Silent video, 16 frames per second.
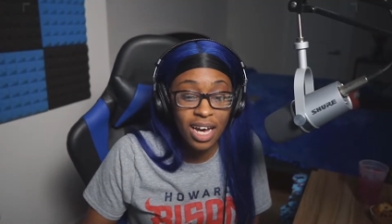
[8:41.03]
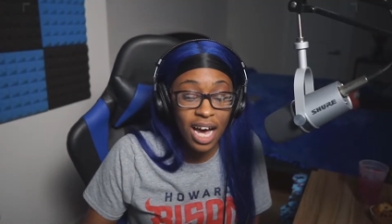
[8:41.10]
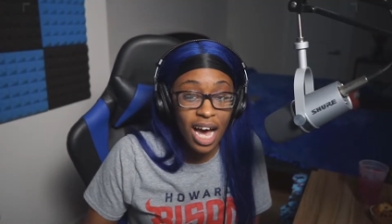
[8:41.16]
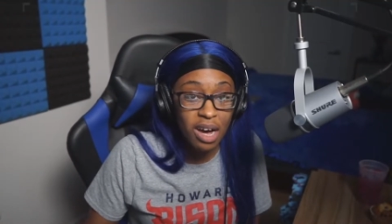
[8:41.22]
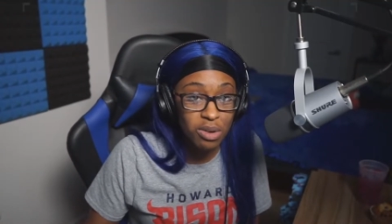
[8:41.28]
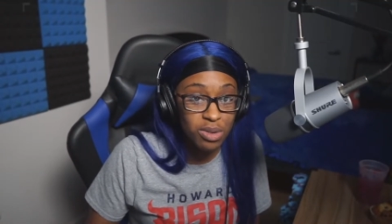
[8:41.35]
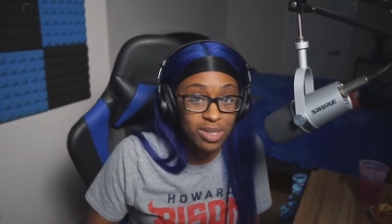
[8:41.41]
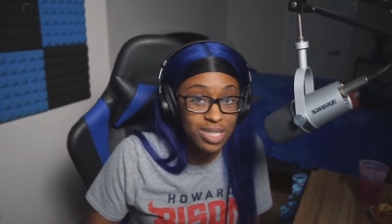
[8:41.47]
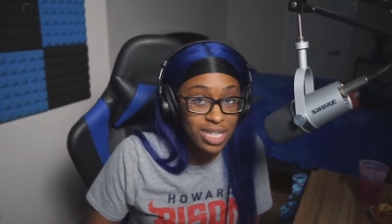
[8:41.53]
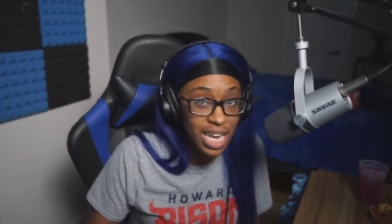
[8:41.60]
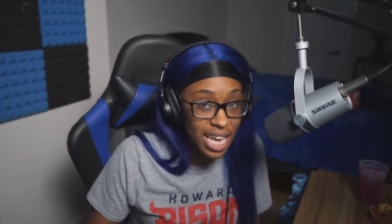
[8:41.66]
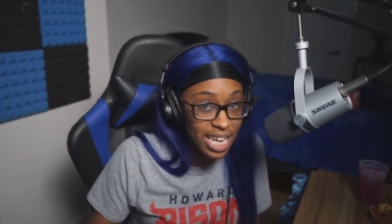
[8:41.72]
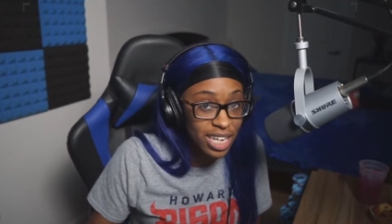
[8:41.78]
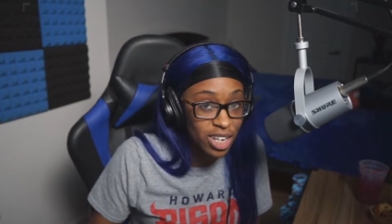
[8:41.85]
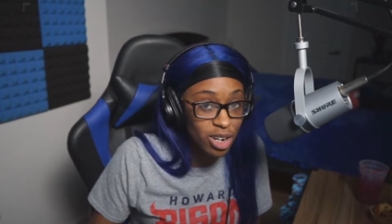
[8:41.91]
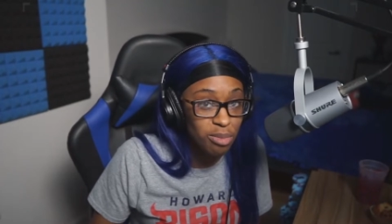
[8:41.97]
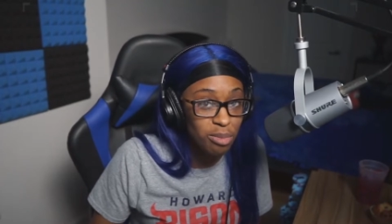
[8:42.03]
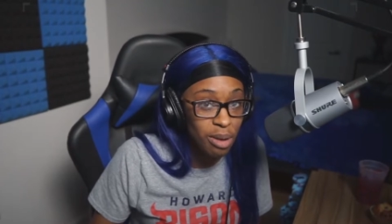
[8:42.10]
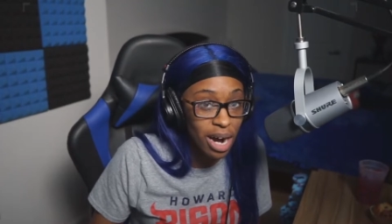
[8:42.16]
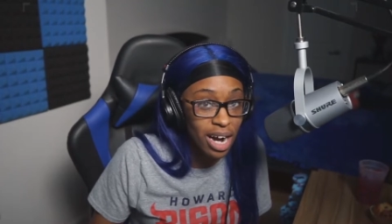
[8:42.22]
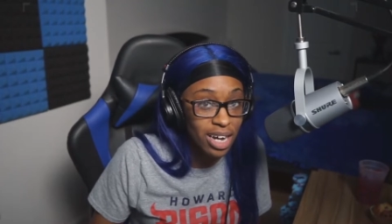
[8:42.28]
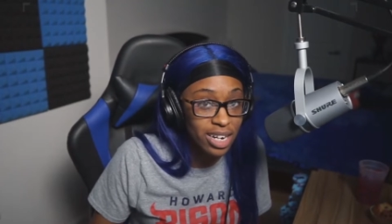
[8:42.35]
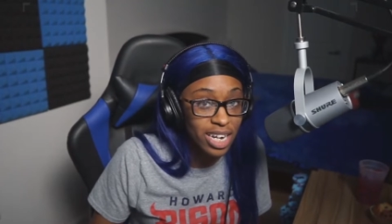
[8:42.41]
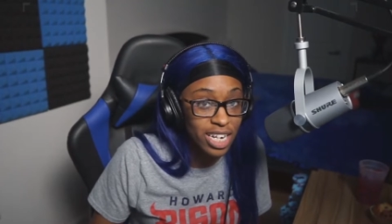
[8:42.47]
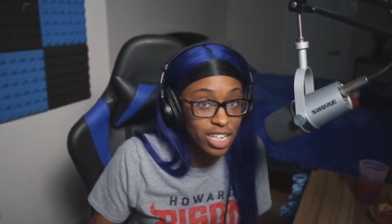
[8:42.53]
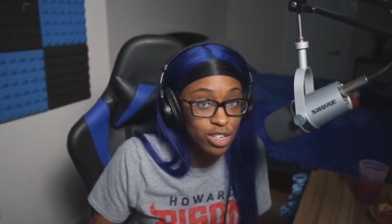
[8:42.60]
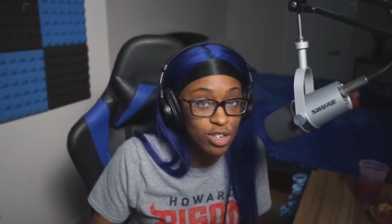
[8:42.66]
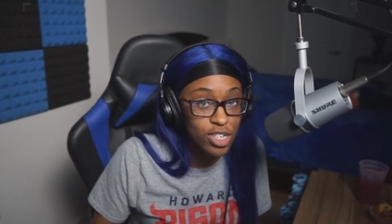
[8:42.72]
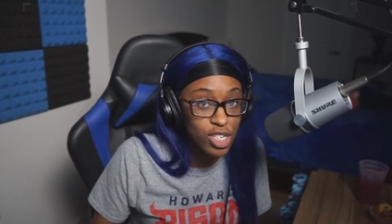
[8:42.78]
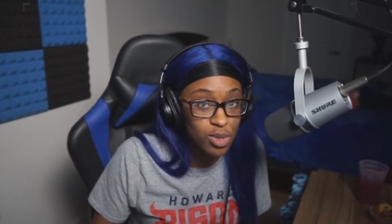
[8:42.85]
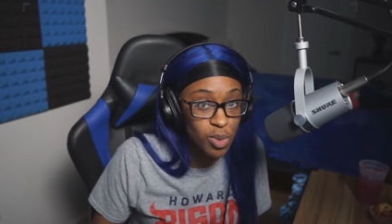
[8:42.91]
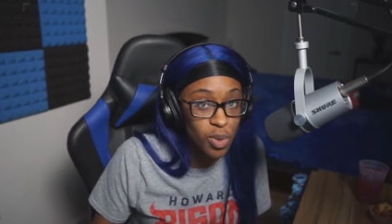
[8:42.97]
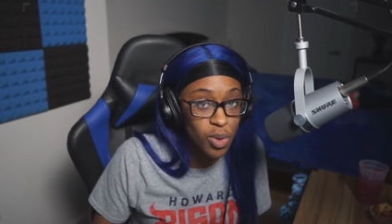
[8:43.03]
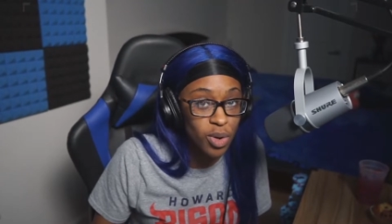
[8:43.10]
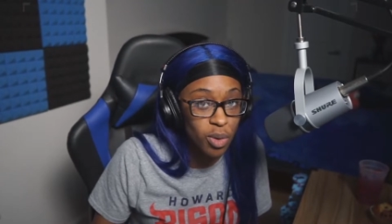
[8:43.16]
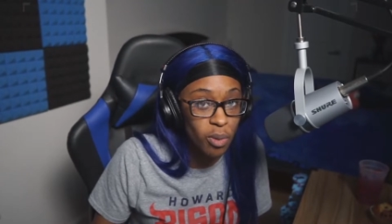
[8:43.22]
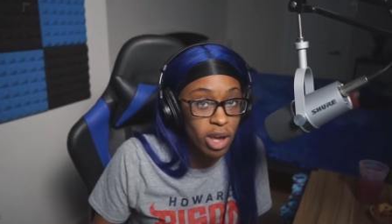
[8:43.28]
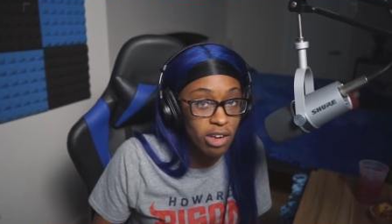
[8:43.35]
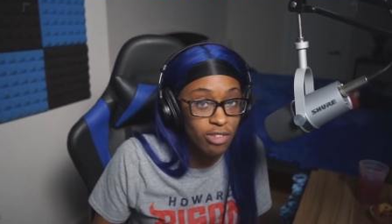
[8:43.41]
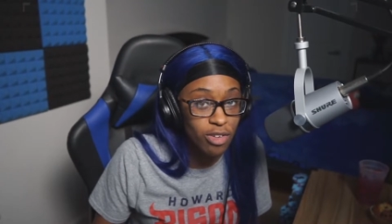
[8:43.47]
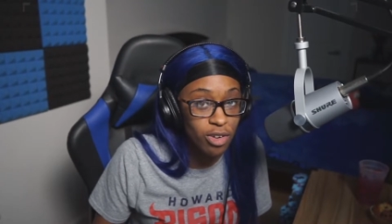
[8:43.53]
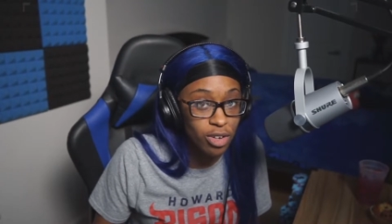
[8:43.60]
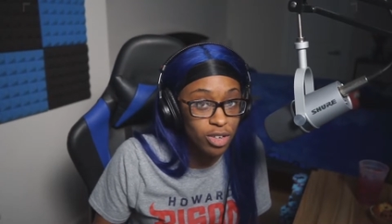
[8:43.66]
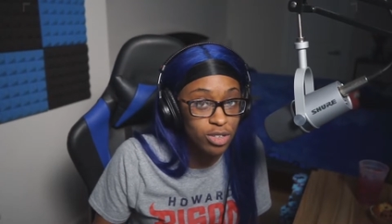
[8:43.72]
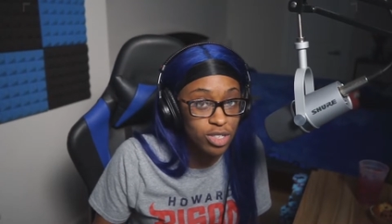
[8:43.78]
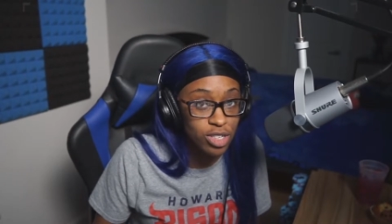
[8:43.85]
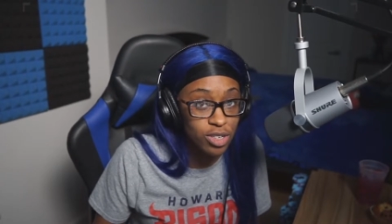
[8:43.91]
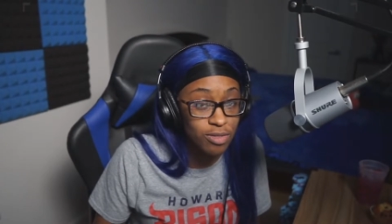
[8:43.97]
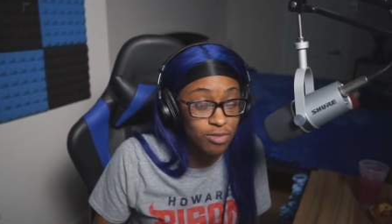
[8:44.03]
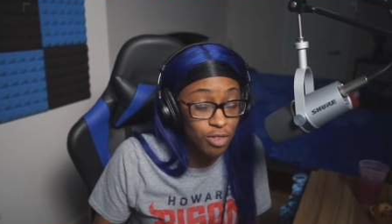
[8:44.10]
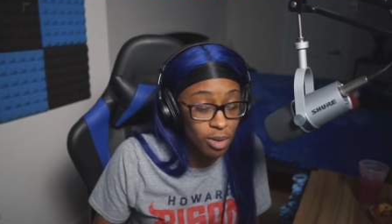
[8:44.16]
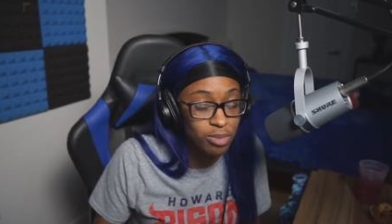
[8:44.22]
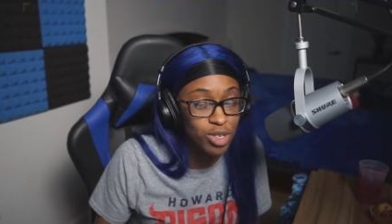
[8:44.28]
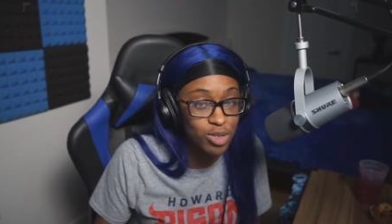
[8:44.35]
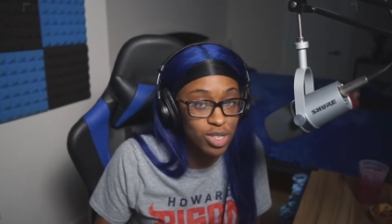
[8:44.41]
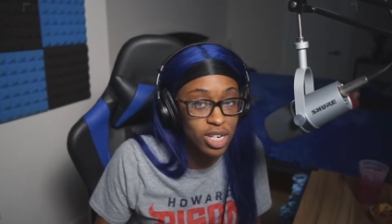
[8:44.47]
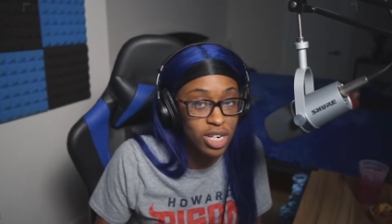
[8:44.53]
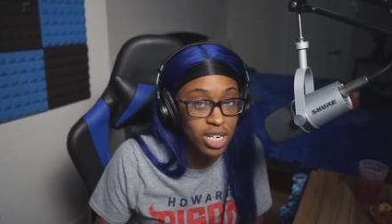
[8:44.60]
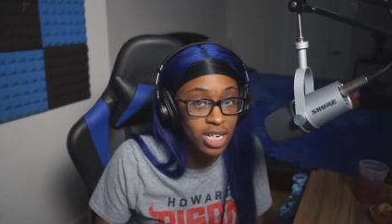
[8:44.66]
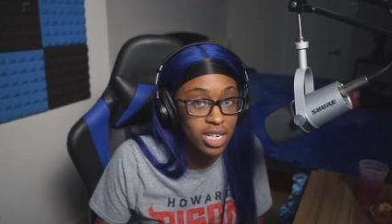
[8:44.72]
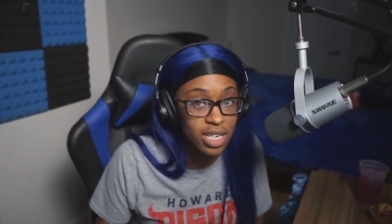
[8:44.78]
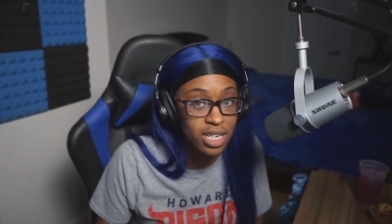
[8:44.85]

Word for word: I will take your mod and your sword away from you, sir, from you, sir.